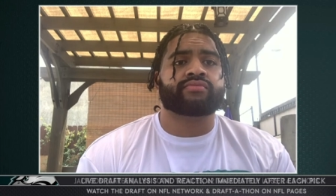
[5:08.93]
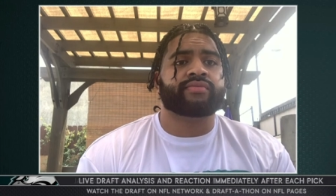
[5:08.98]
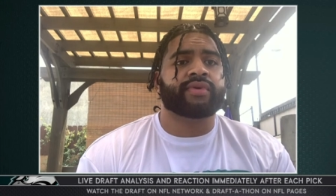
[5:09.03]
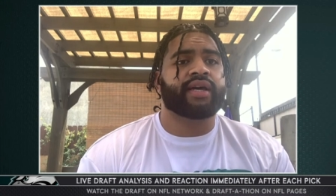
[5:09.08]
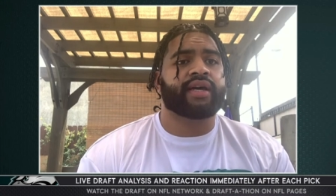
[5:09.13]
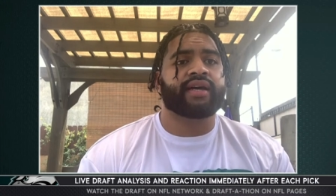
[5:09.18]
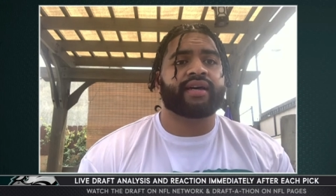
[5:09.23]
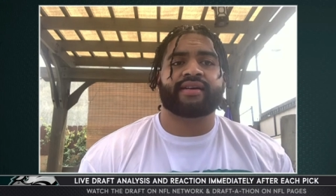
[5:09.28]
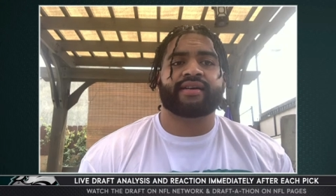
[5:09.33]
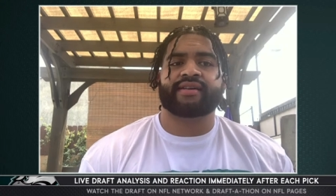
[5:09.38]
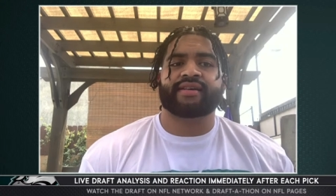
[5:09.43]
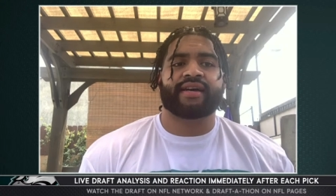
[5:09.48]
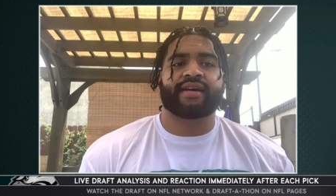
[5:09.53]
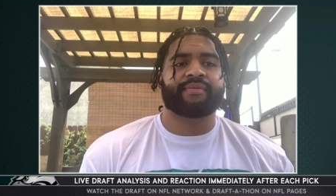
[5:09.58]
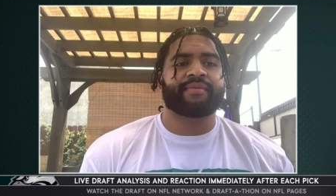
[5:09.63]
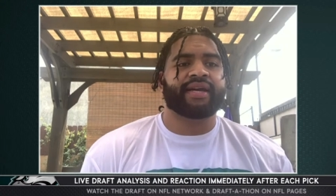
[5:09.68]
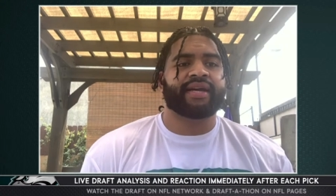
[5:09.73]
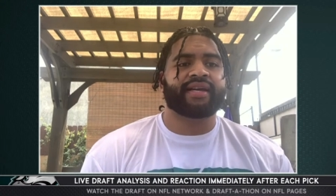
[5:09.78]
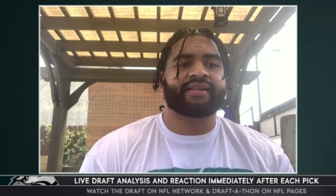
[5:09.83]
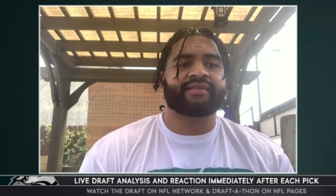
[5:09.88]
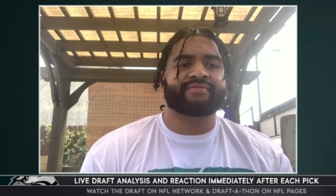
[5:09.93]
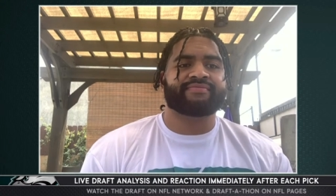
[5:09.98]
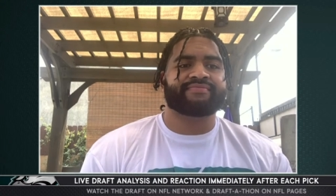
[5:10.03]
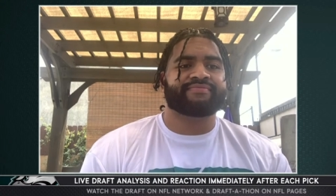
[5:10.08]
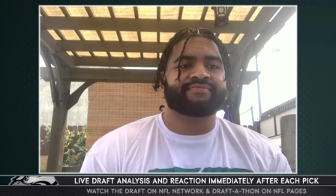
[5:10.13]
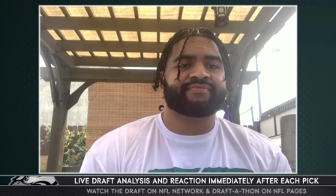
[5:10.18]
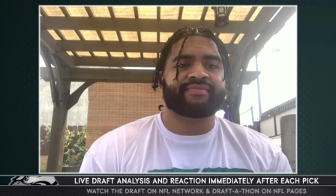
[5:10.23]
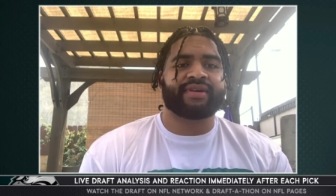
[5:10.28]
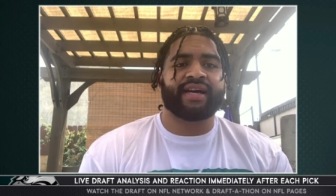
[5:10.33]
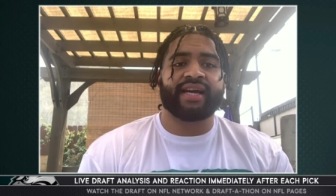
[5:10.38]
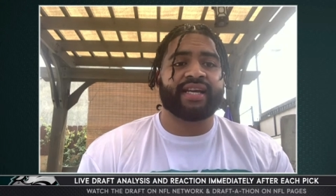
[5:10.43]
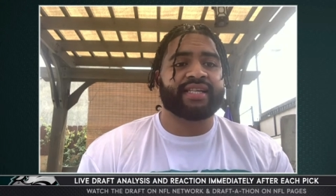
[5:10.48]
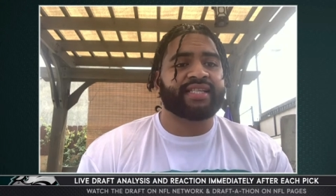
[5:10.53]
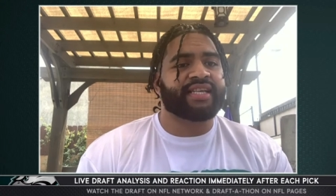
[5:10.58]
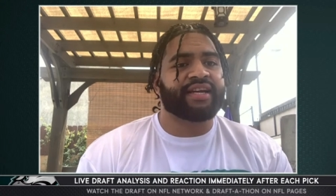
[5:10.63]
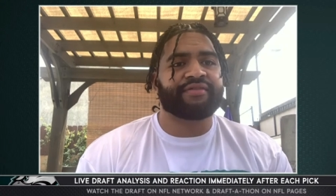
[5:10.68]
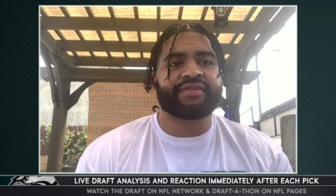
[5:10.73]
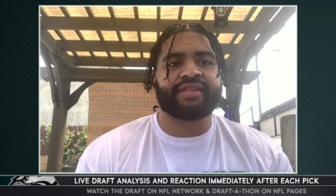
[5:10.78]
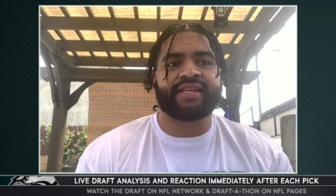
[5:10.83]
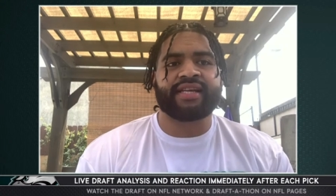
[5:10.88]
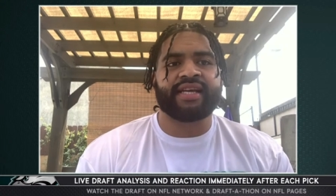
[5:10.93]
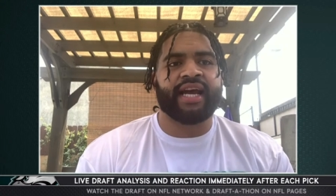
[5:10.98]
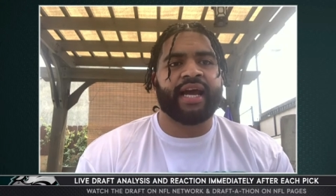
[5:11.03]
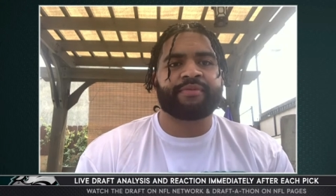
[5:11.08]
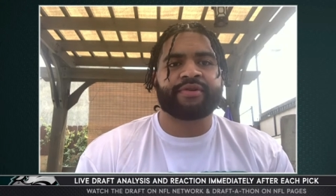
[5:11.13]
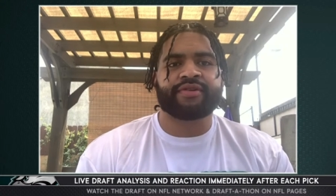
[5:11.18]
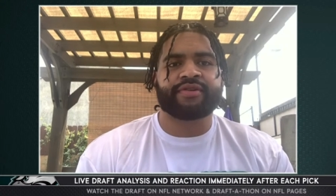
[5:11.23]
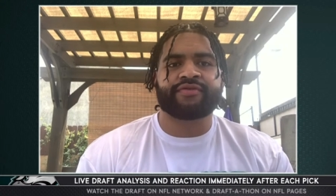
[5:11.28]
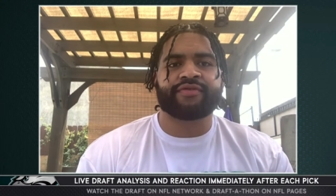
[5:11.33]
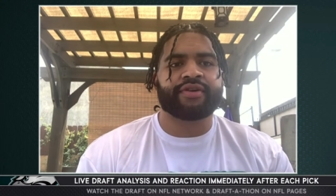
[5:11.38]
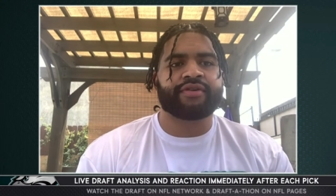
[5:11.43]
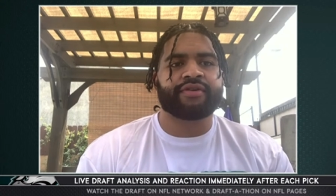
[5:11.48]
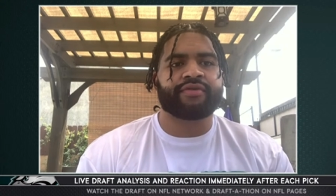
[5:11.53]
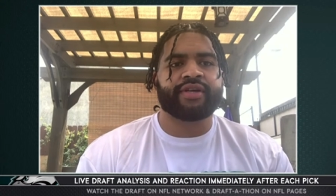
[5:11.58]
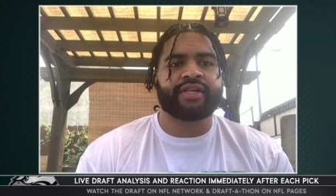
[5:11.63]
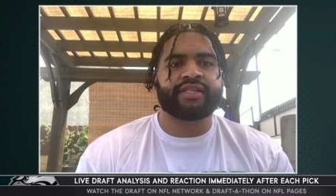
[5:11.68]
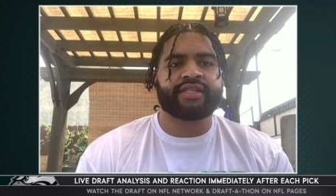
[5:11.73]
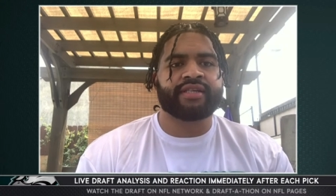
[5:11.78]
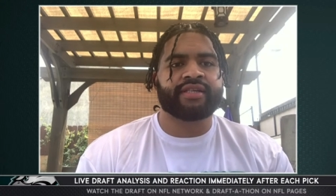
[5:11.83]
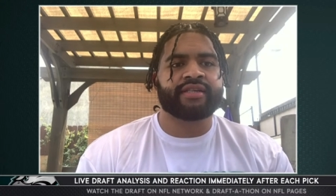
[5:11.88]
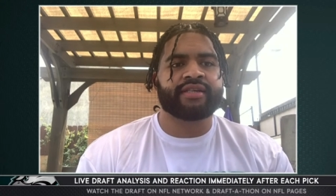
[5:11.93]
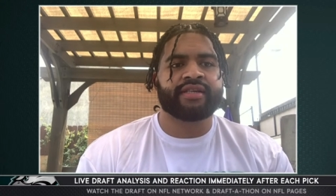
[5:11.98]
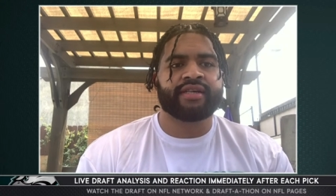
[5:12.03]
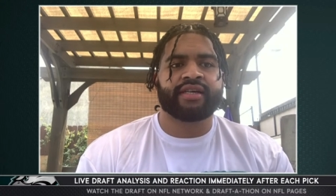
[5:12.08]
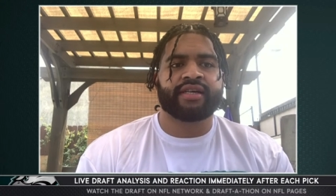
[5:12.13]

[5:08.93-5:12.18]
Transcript: Yeah, I mean, I guess everything happens for a reason.